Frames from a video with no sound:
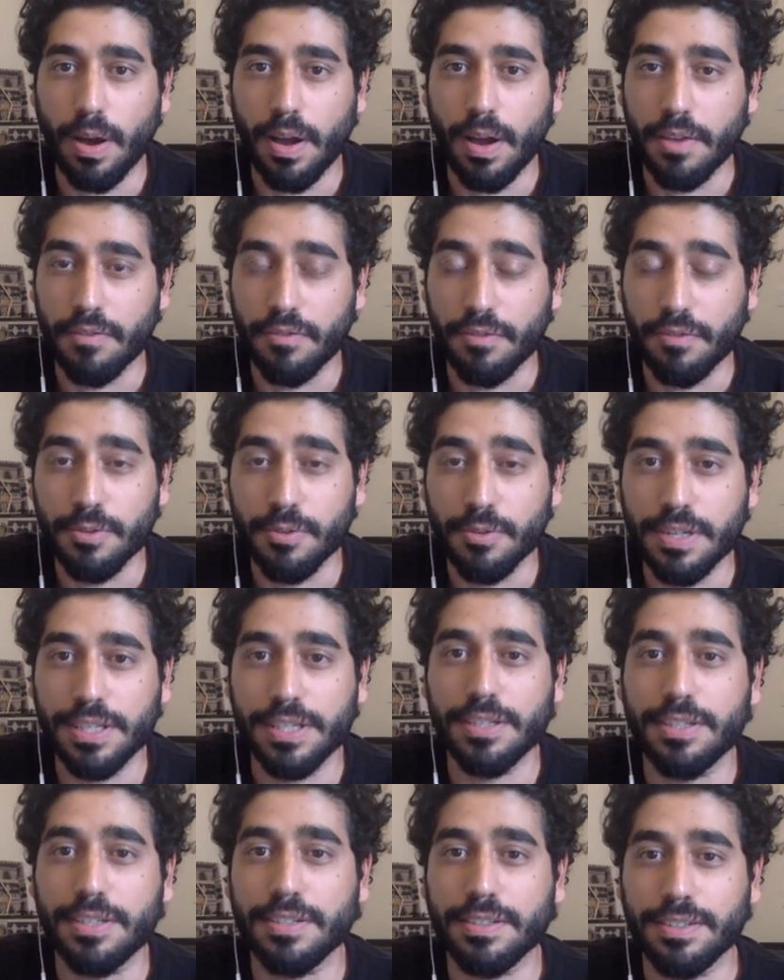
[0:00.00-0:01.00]
if you
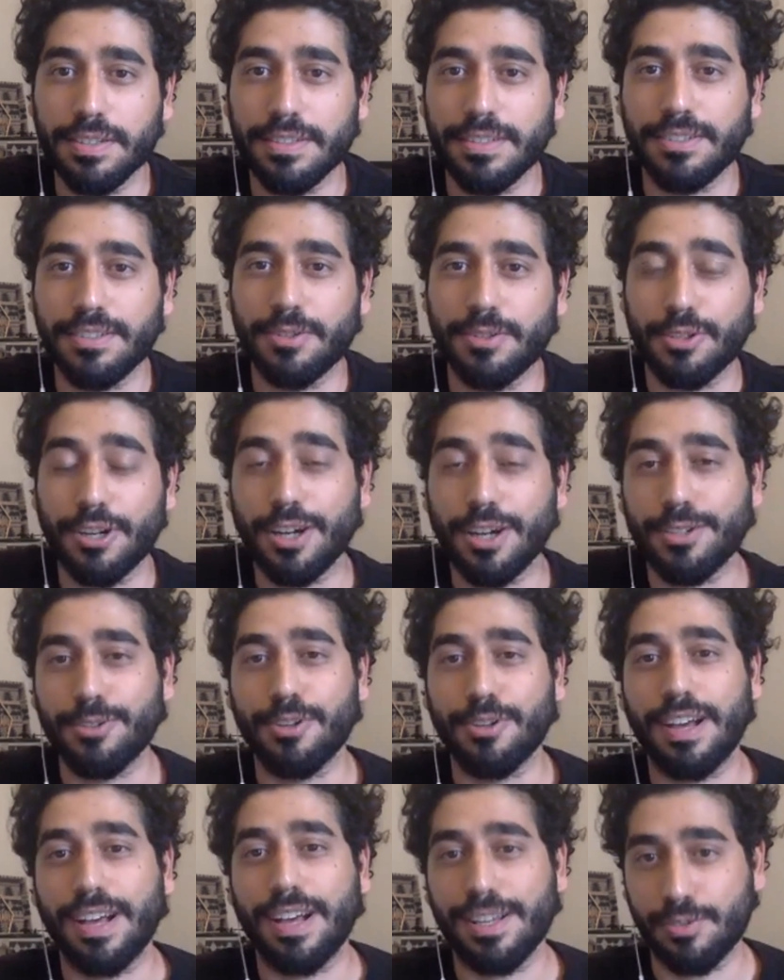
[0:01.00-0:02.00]
need to talk to
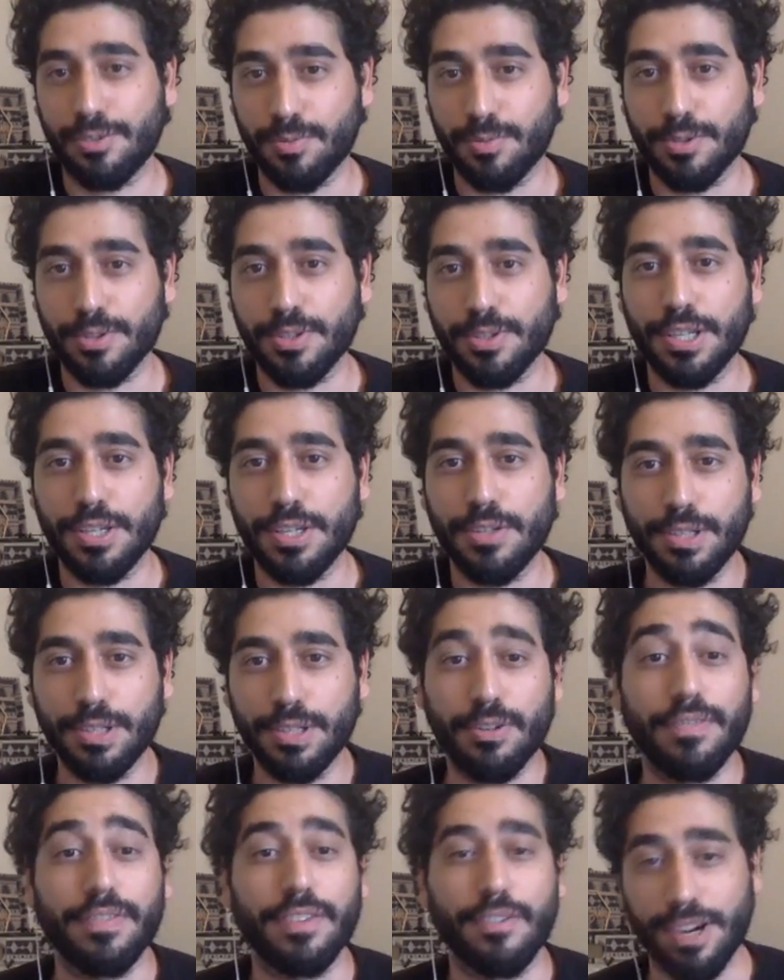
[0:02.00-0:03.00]
your customers, you need
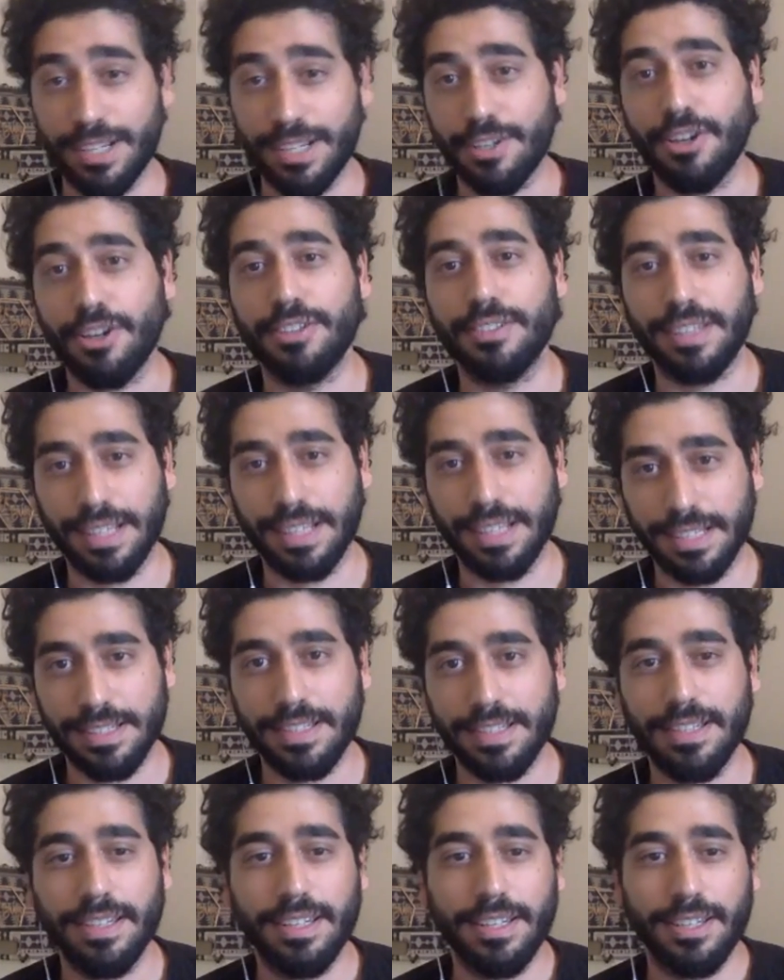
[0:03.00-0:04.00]
to have the right context.
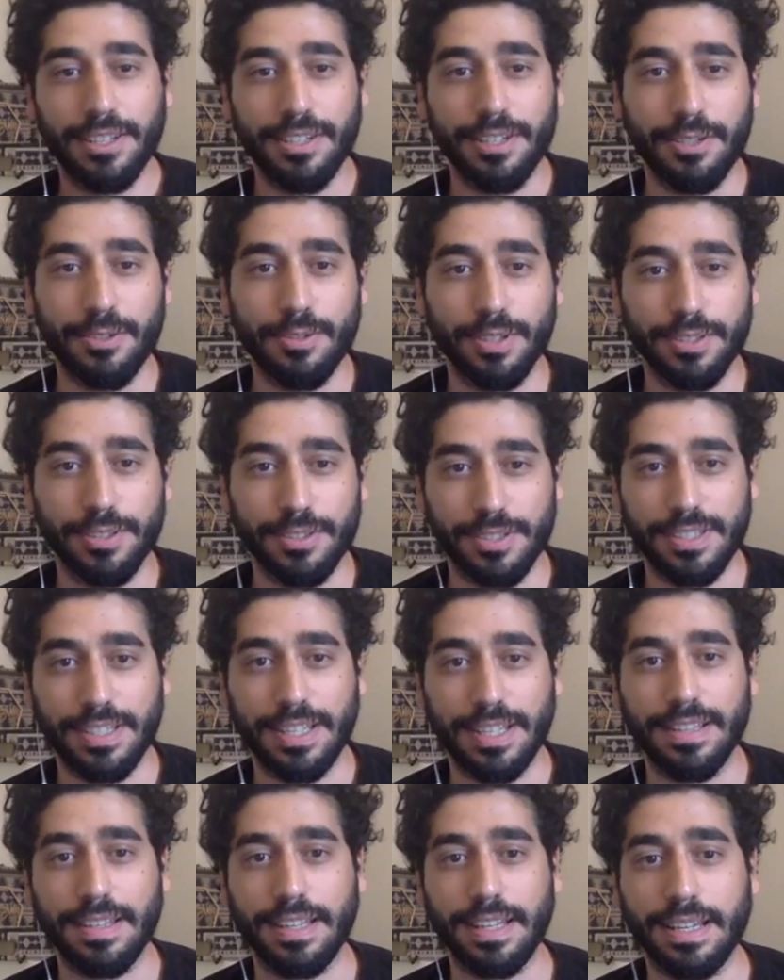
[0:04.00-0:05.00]
You need to
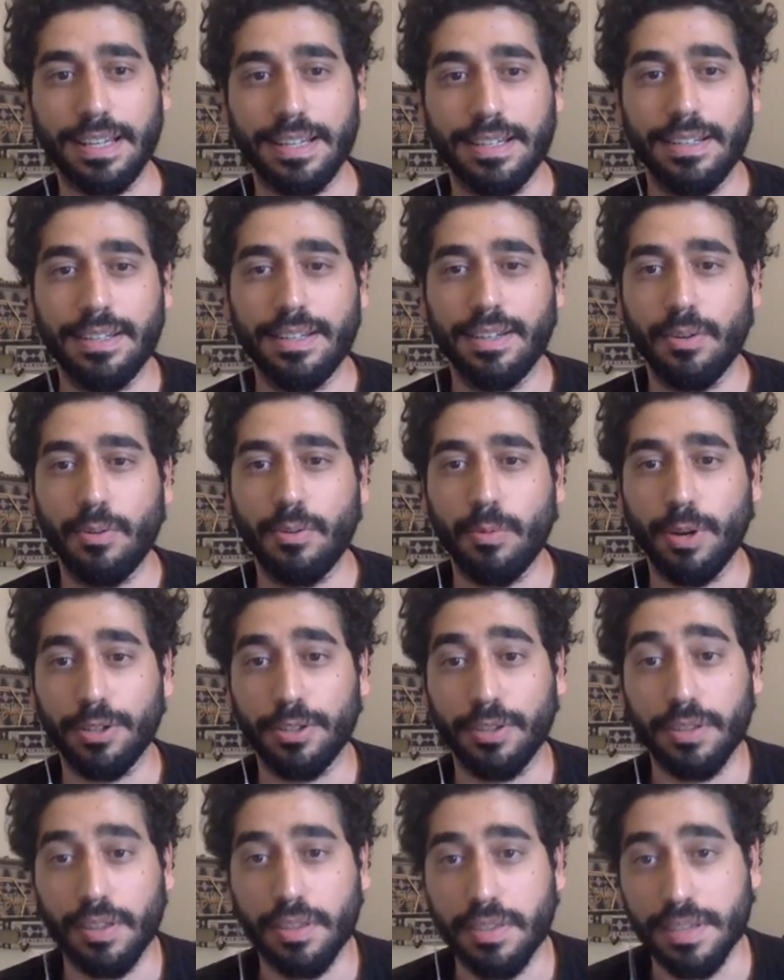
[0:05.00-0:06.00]
understand like what
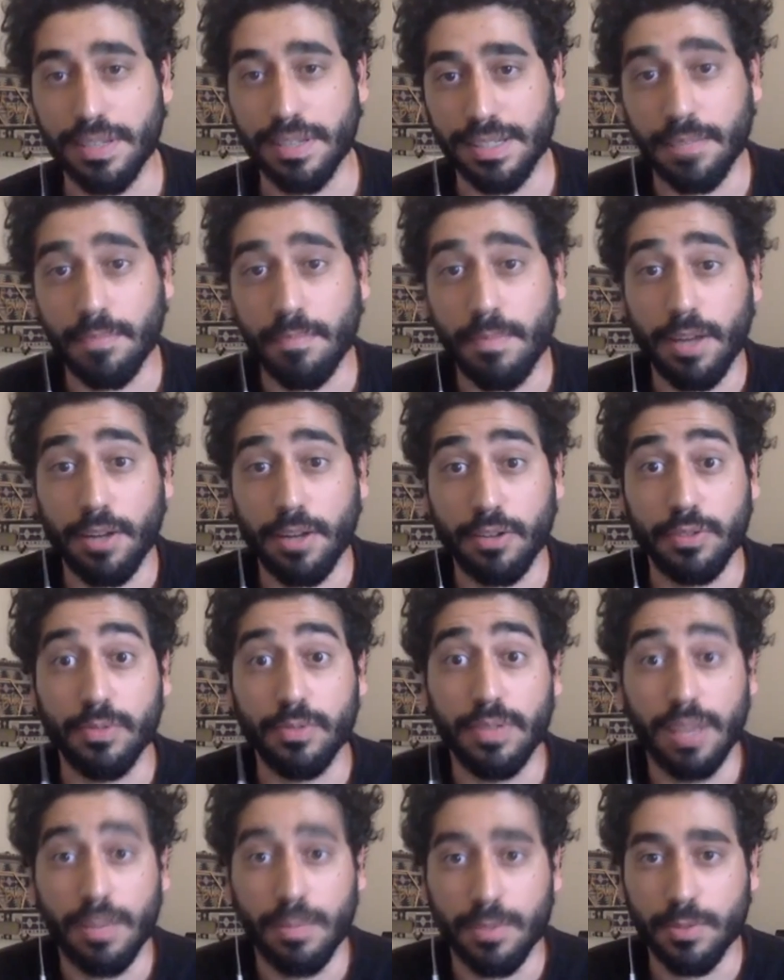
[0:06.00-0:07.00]
are the things that matter to
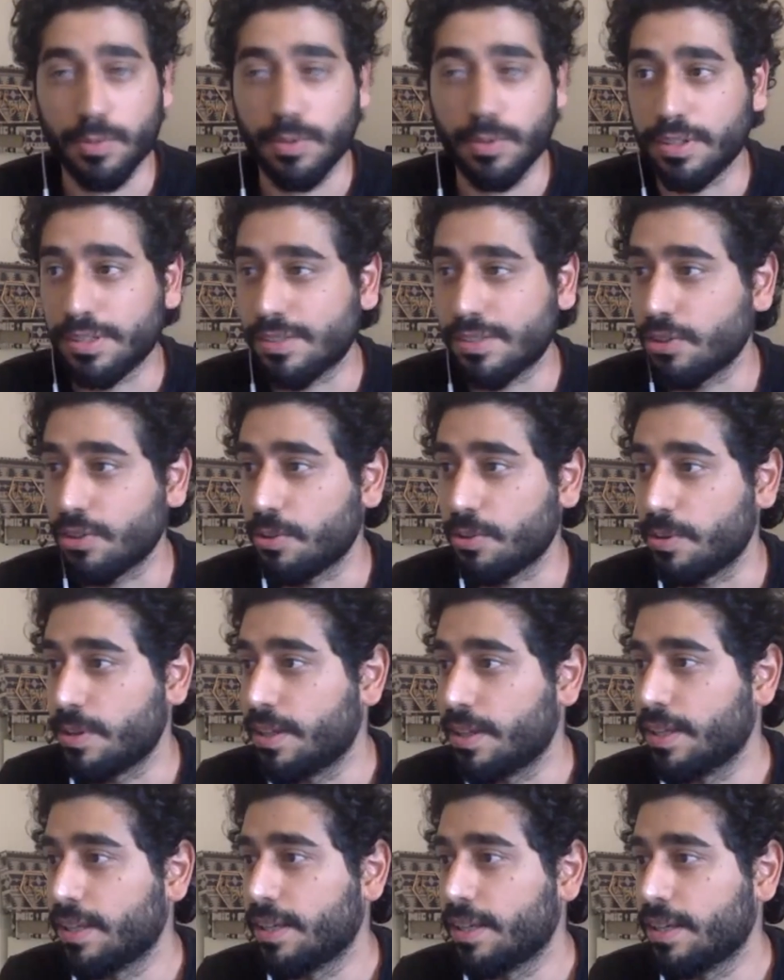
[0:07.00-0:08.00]
them as well. So
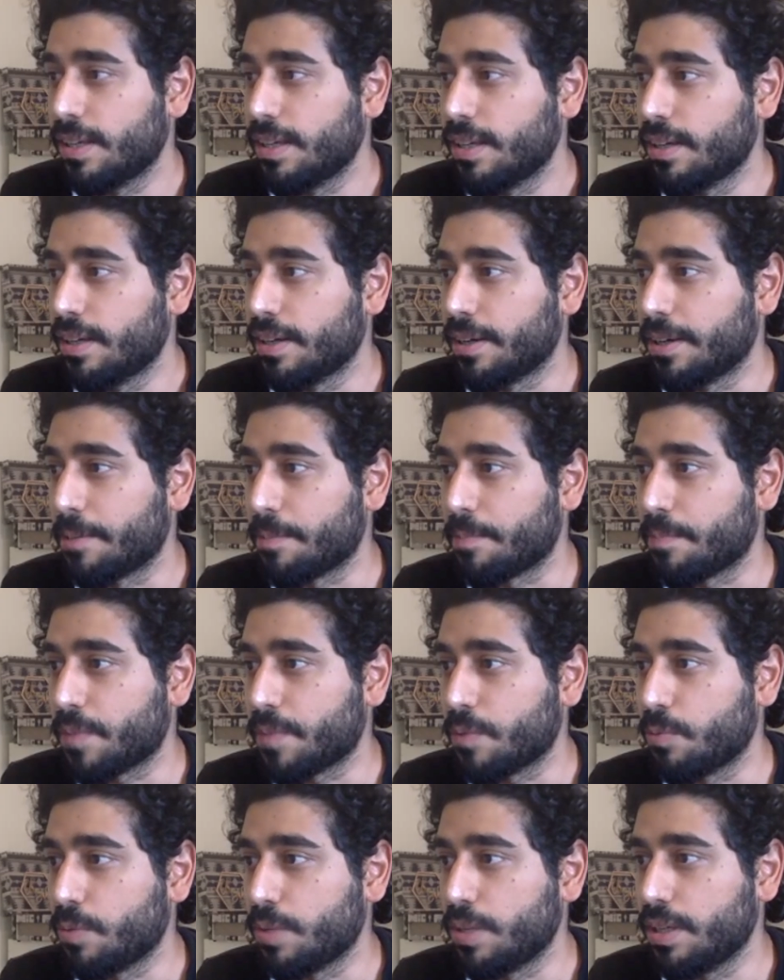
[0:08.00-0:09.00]

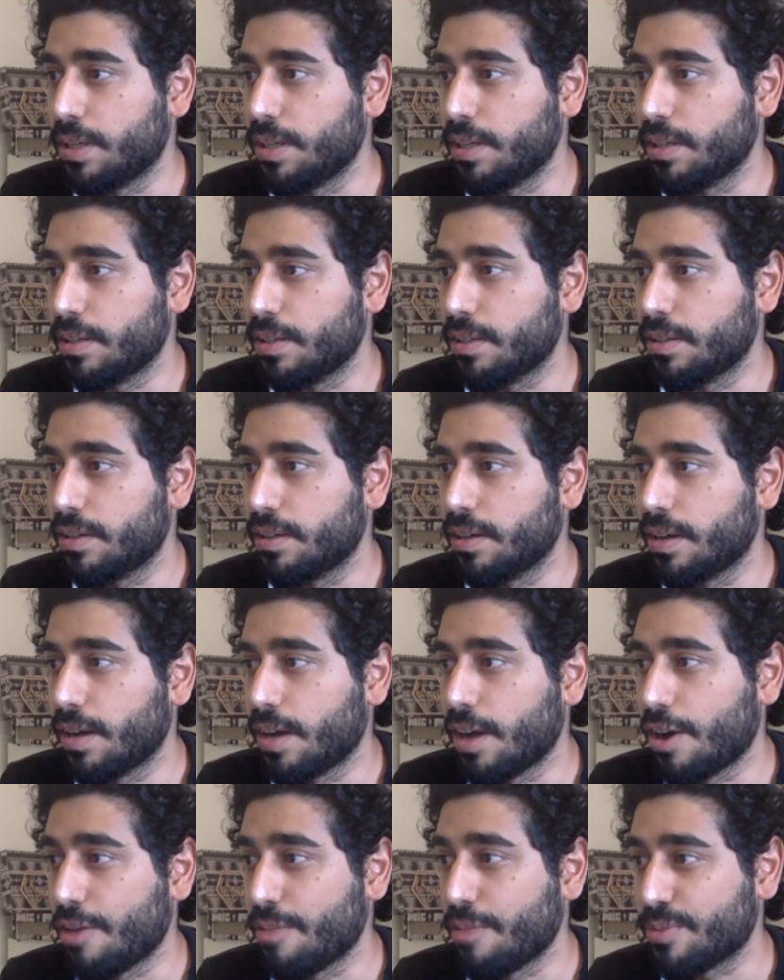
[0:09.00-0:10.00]
we
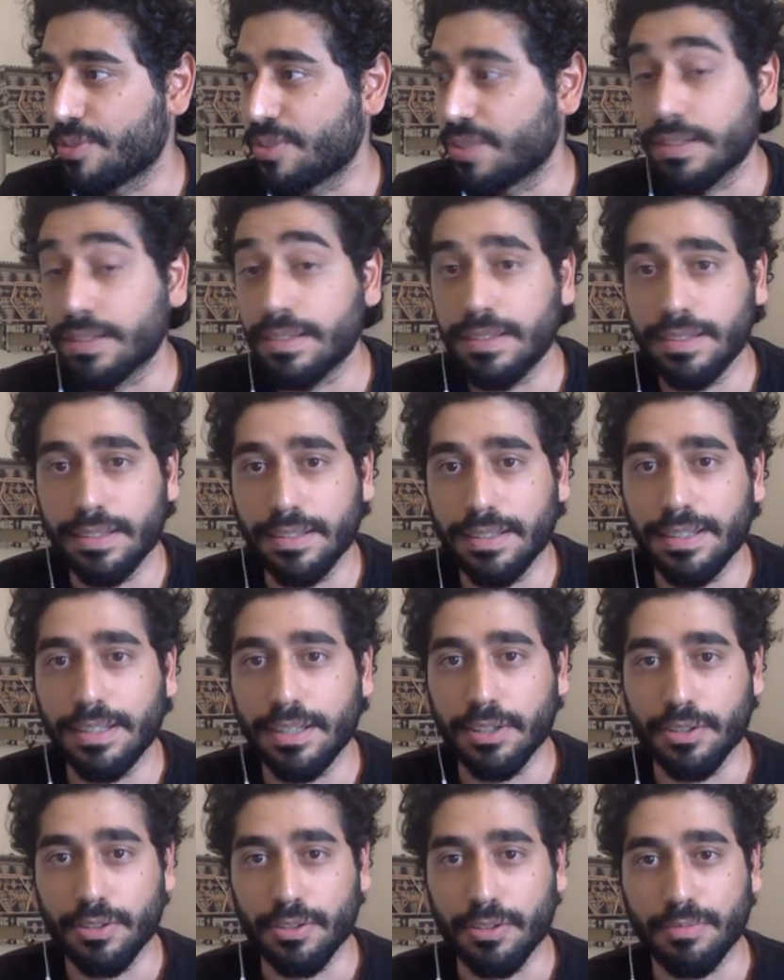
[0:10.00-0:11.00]
100%
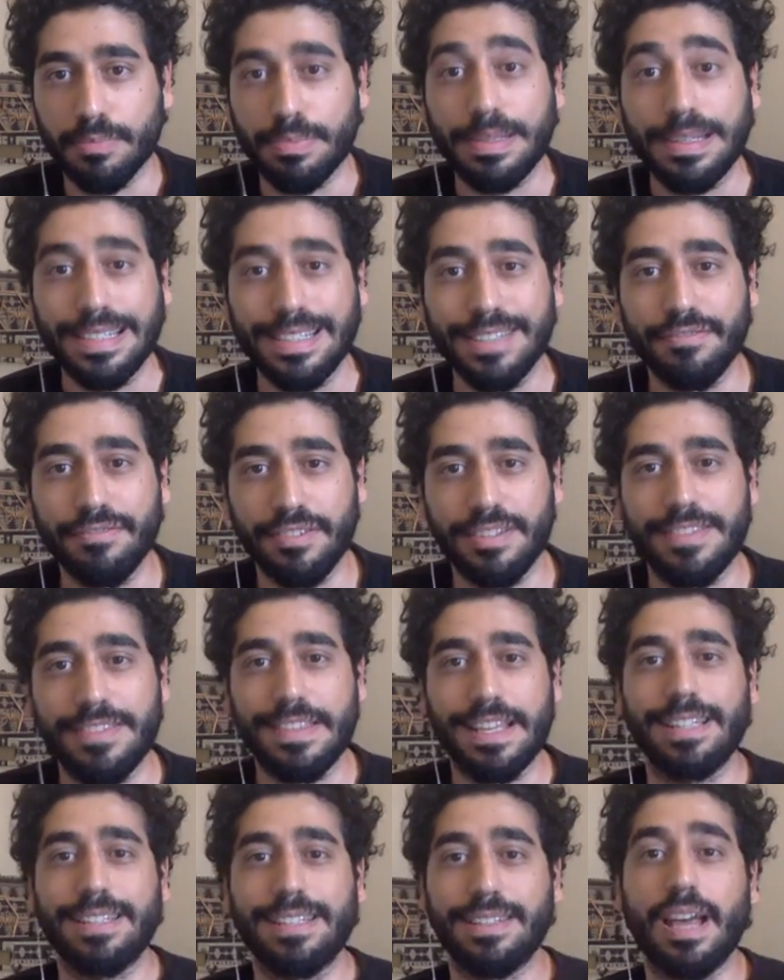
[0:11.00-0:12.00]
believe in
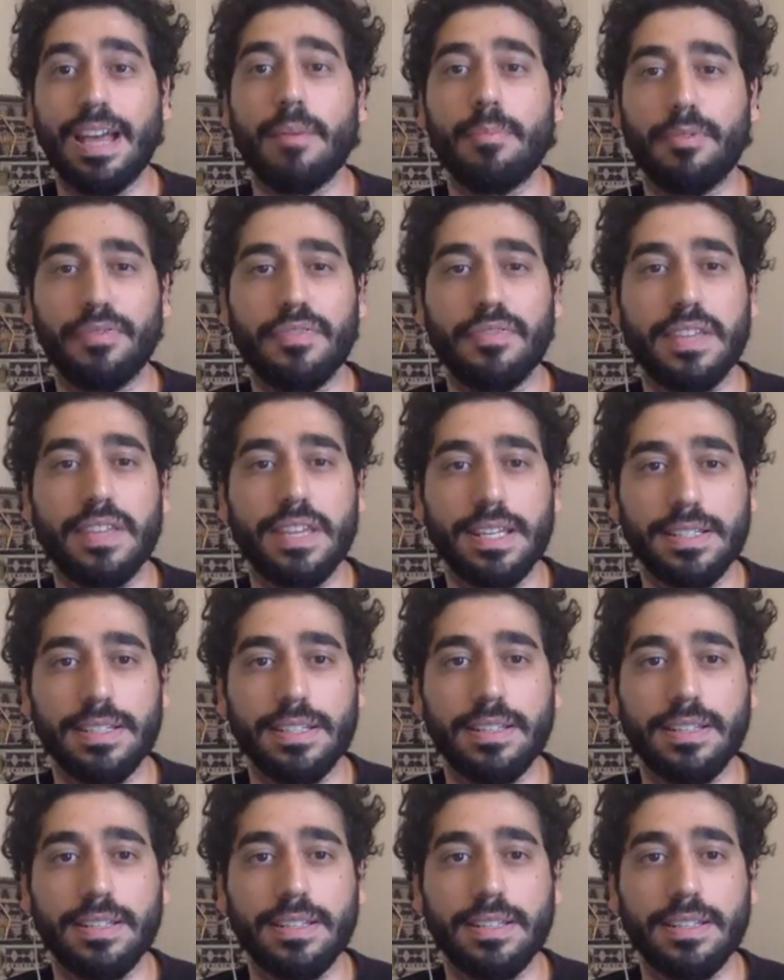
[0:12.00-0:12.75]
that type of things.